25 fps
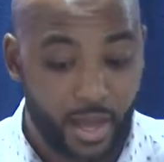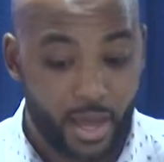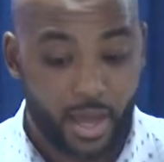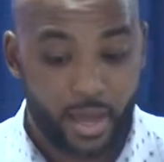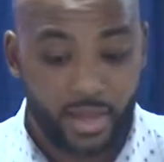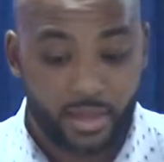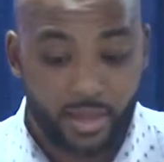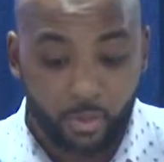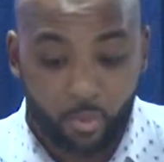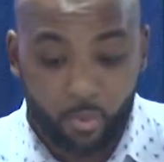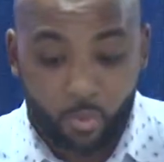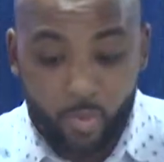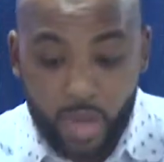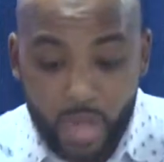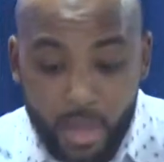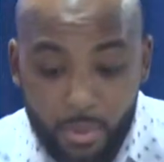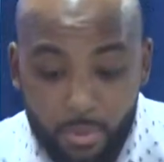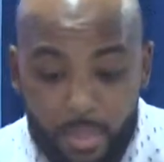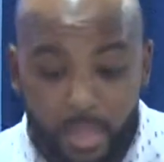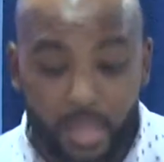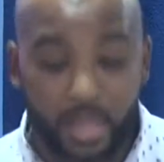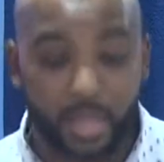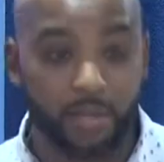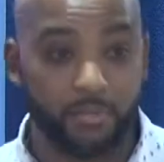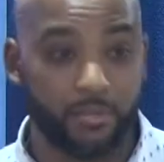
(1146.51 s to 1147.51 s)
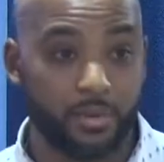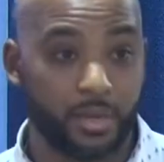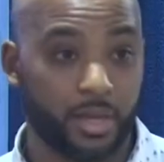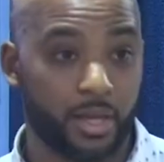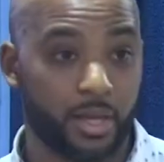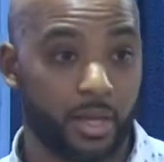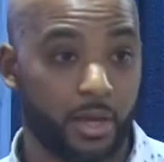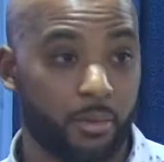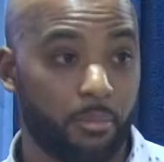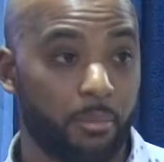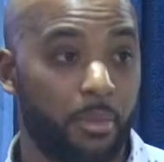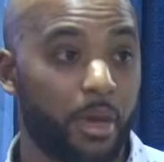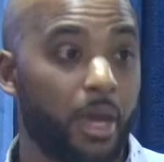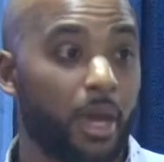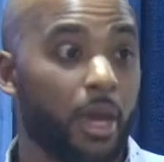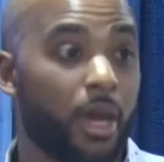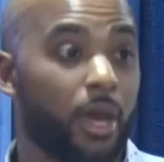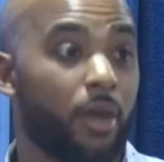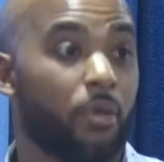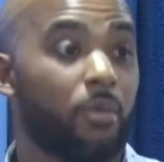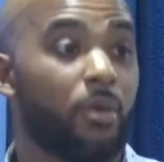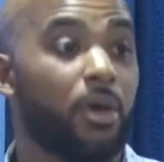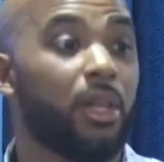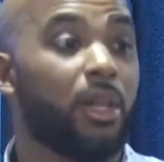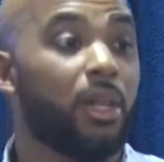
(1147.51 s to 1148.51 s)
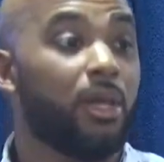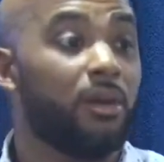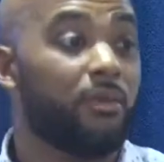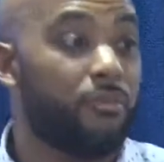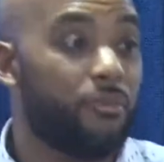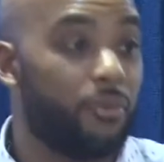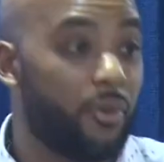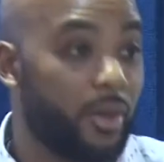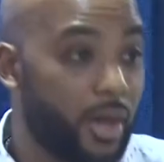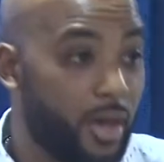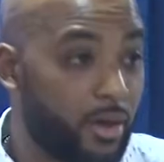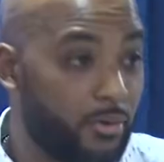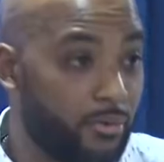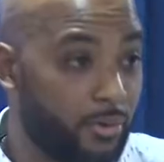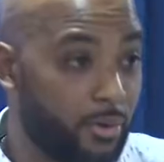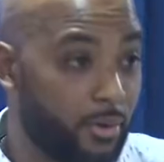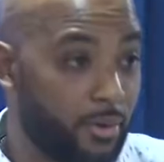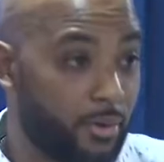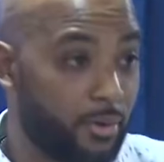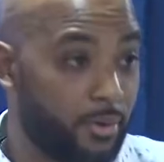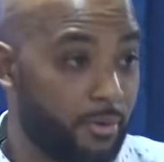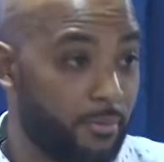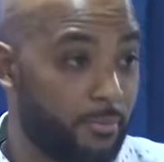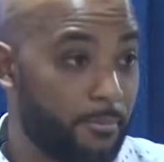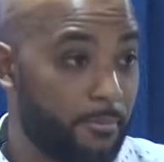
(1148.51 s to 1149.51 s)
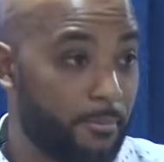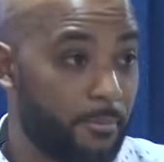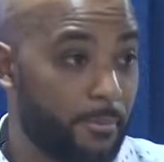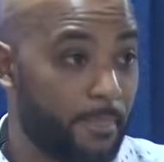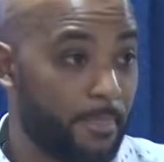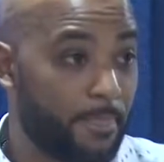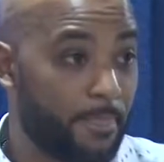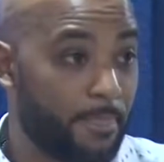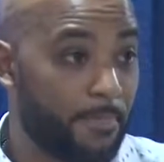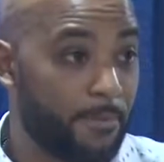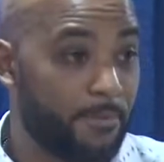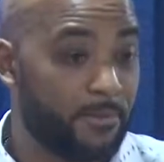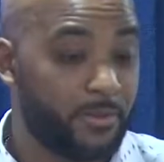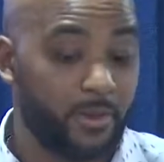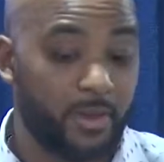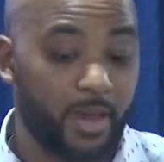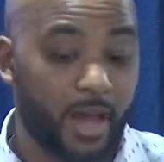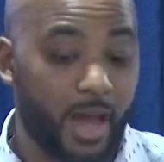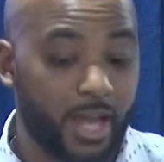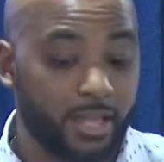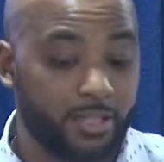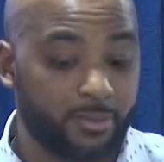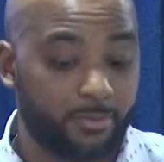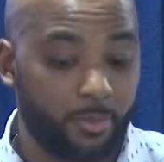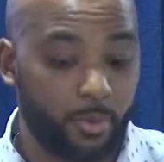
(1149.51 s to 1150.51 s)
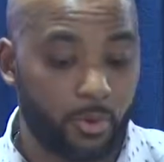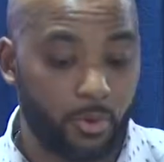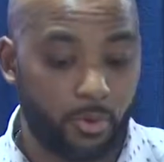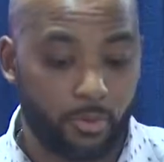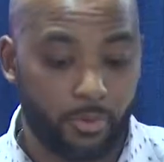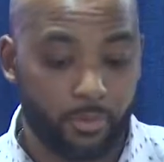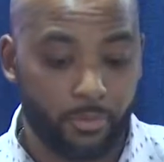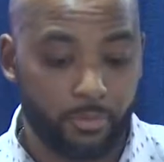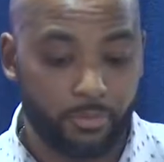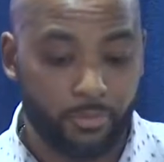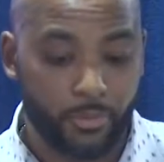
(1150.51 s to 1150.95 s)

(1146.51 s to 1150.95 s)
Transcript: and then we believe in him and we live forever. It's the gospel.